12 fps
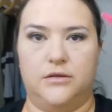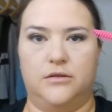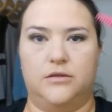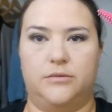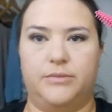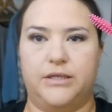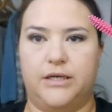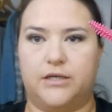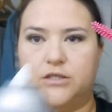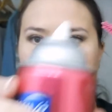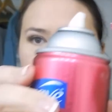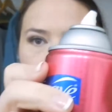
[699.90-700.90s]
little bit of
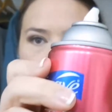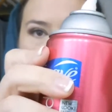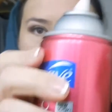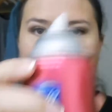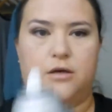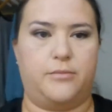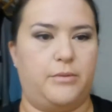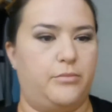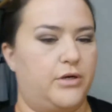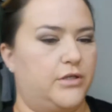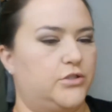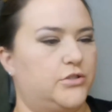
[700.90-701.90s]
hairspray on my
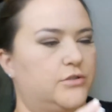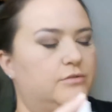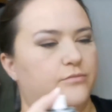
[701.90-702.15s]
brush.